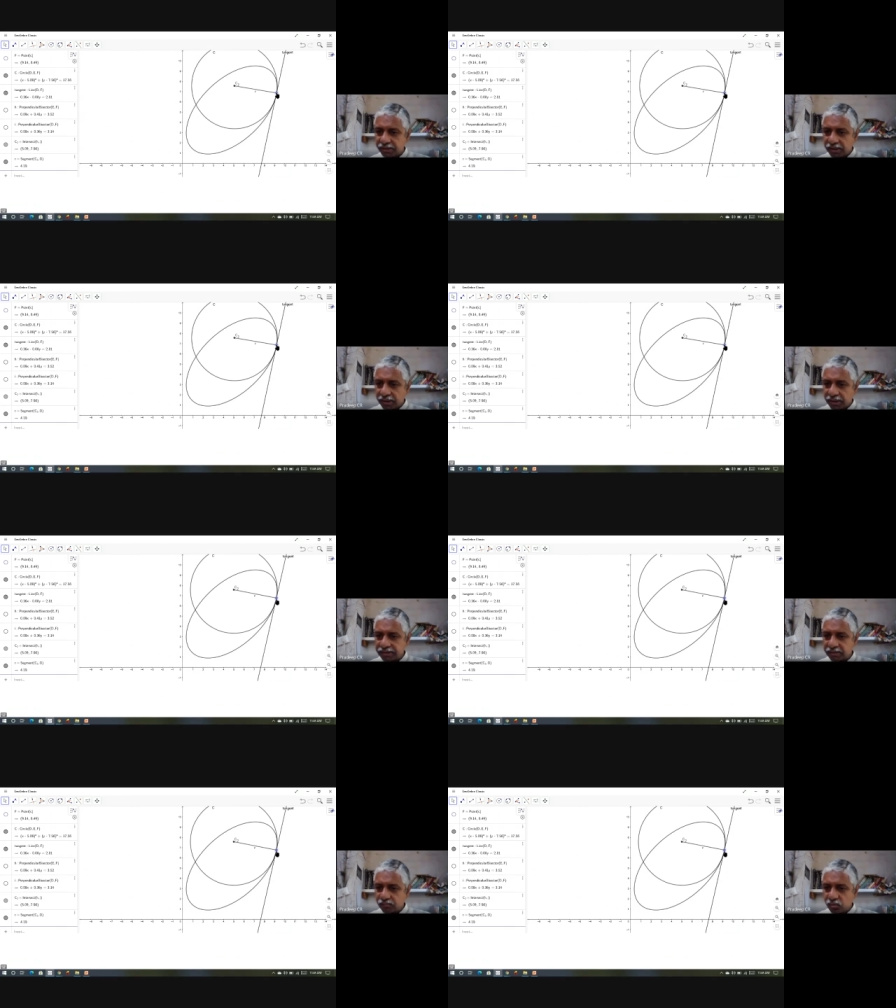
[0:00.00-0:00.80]
as I
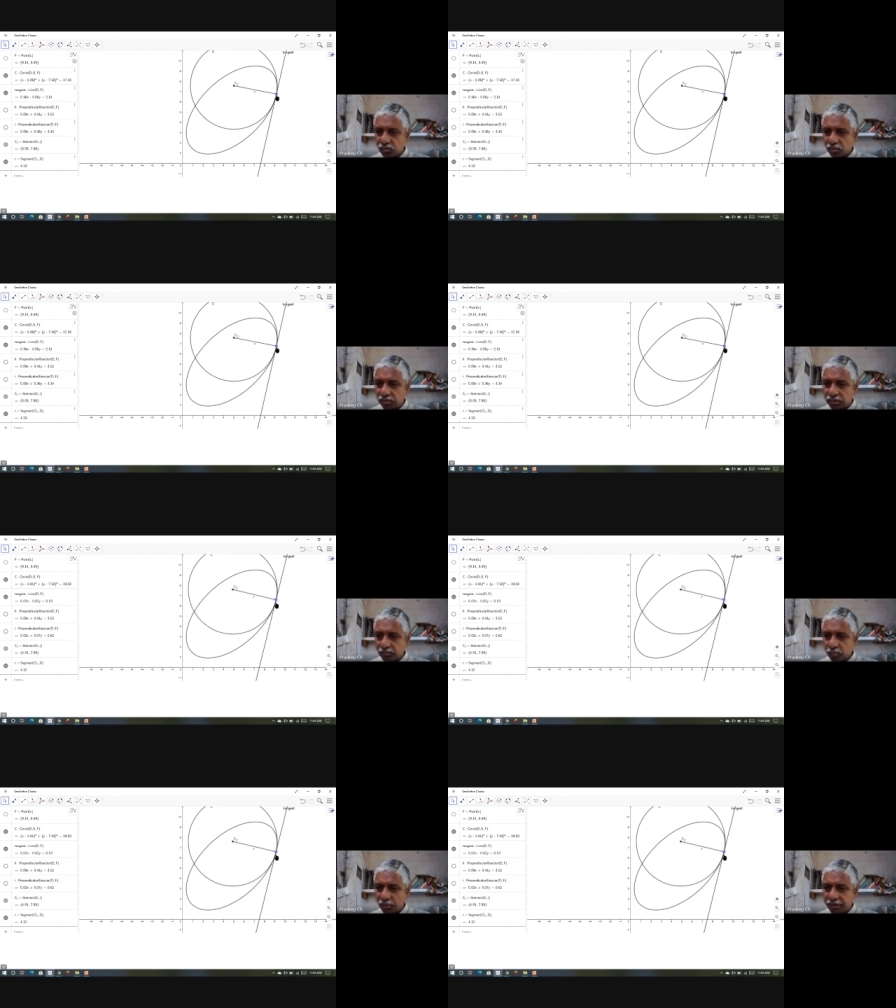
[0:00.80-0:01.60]
move on the
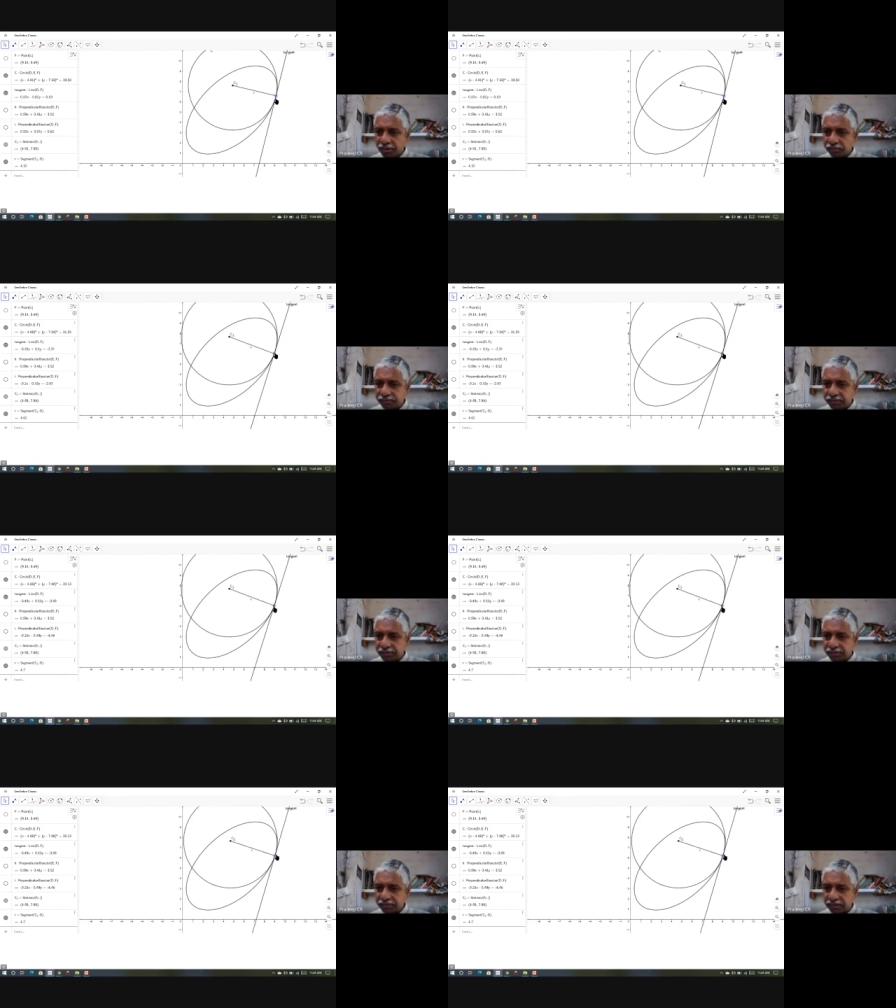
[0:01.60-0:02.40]
point you see the
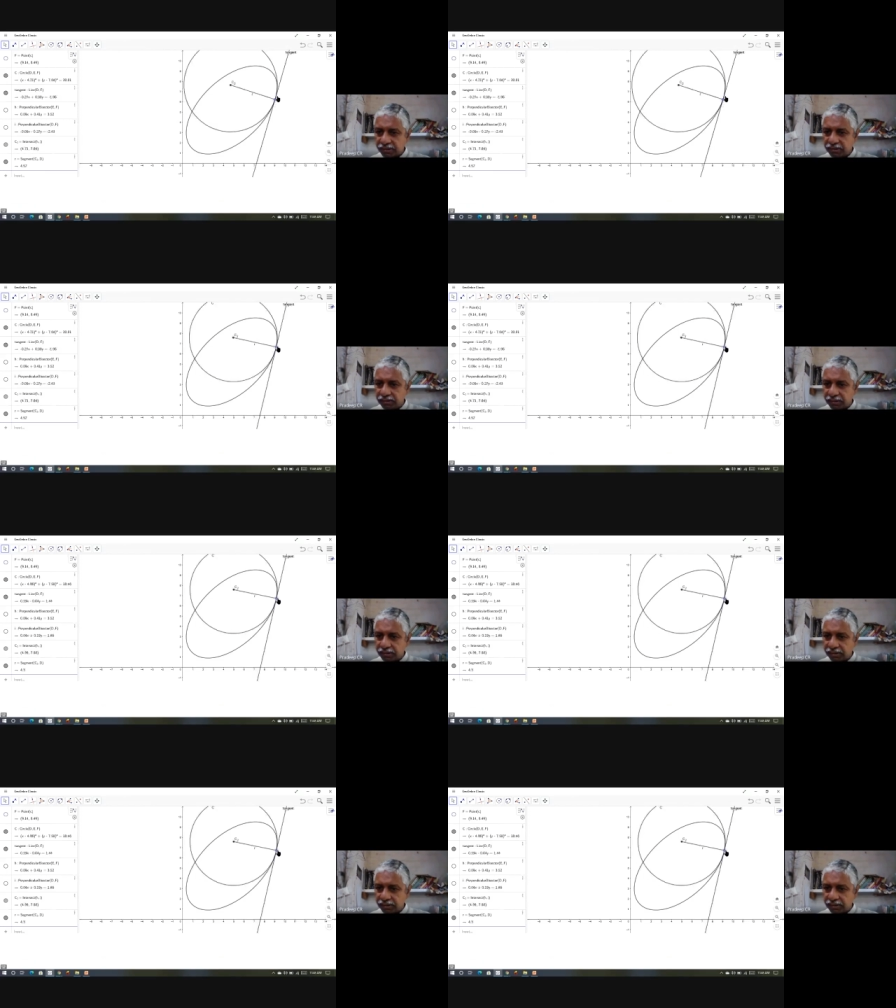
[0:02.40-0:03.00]
circle uh,